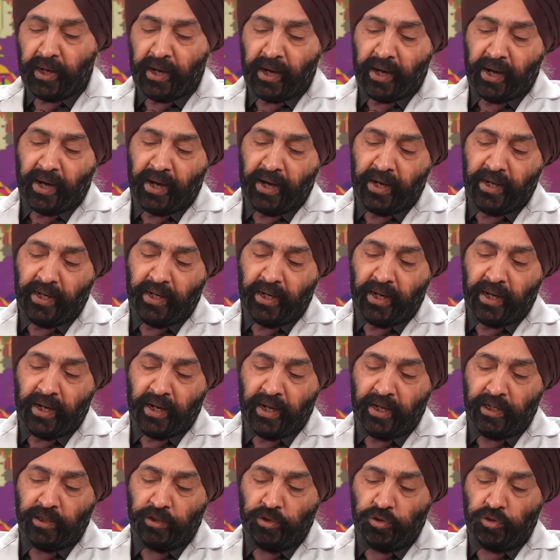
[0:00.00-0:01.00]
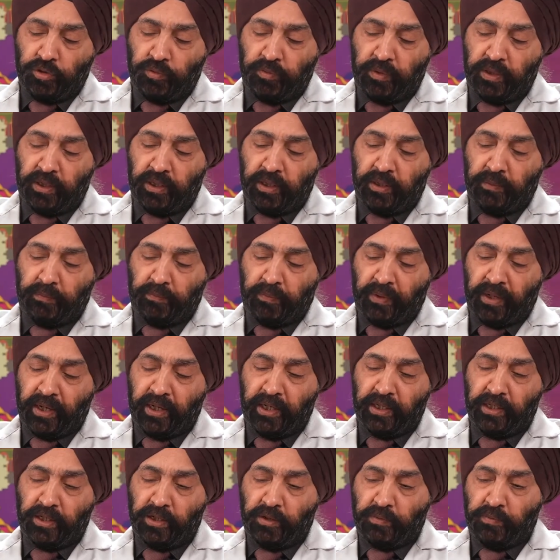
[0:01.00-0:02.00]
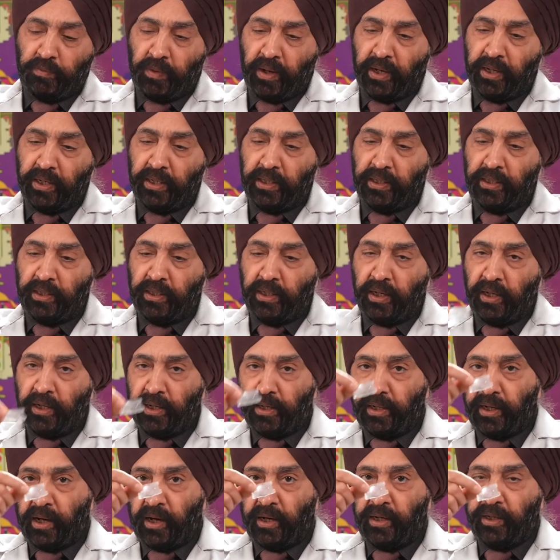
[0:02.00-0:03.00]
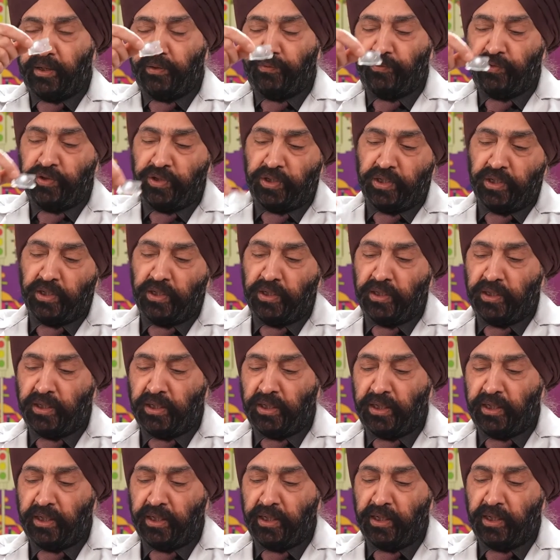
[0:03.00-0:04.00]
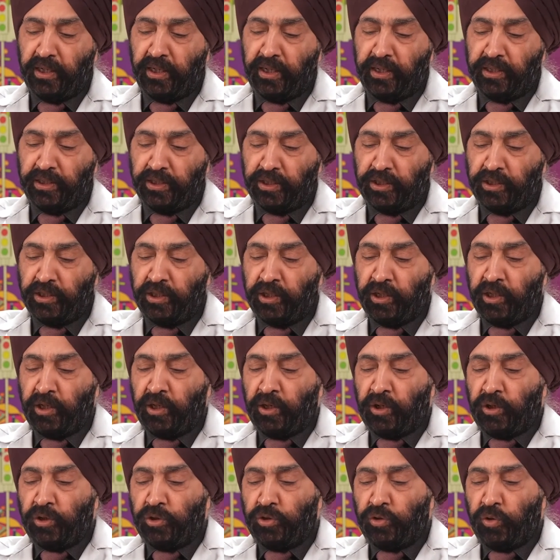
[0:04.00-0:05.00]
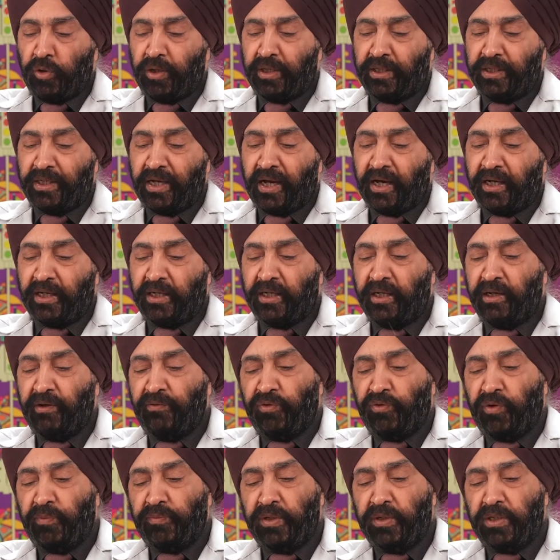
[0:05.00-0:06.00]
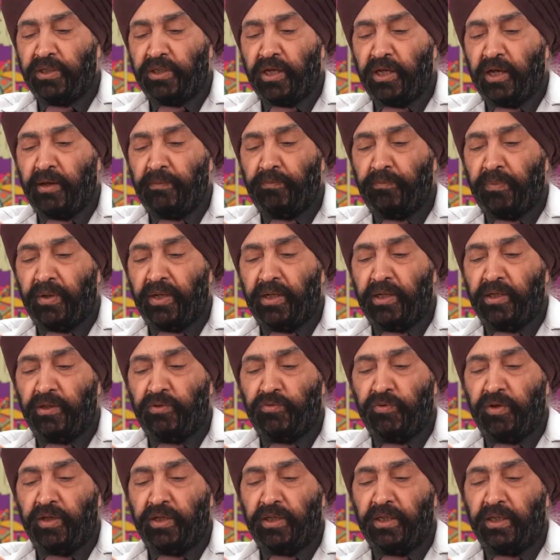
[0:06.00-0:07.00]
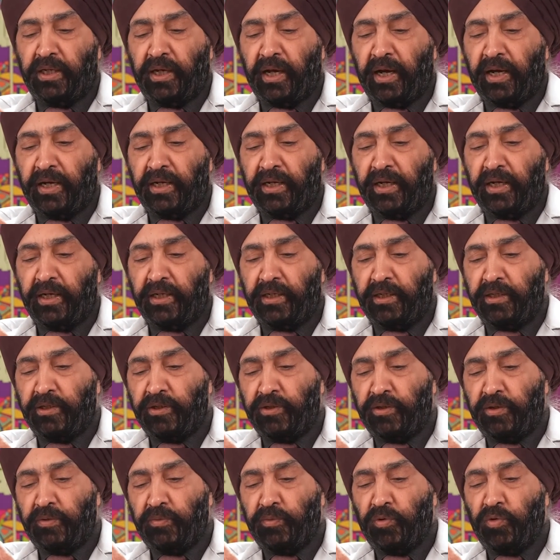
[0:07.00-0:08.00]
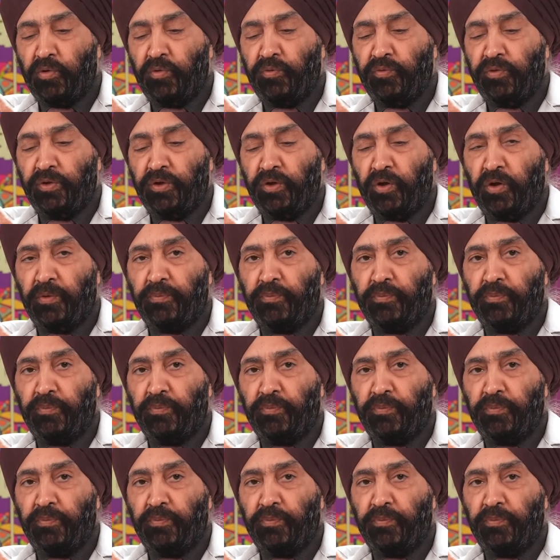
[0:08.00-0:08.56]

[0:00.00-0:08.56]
and has to be replaced by an artificial clear lens. So exactly from the same place where the cataract is removed, you are